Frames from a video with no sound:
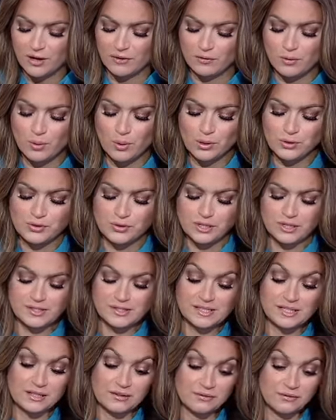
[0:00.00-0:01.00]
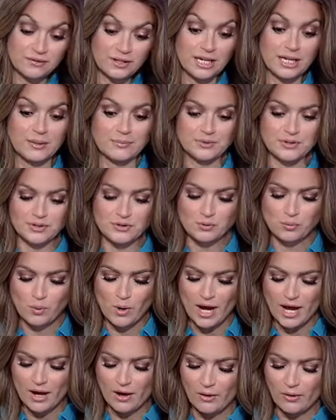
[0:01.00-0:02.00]
Of course, you can see the flames as
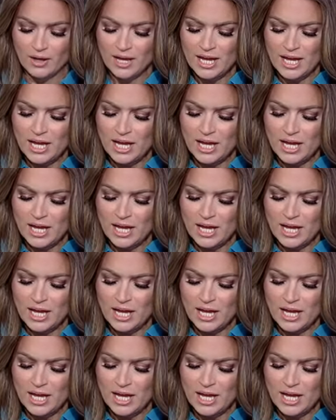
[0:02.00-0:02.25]
well.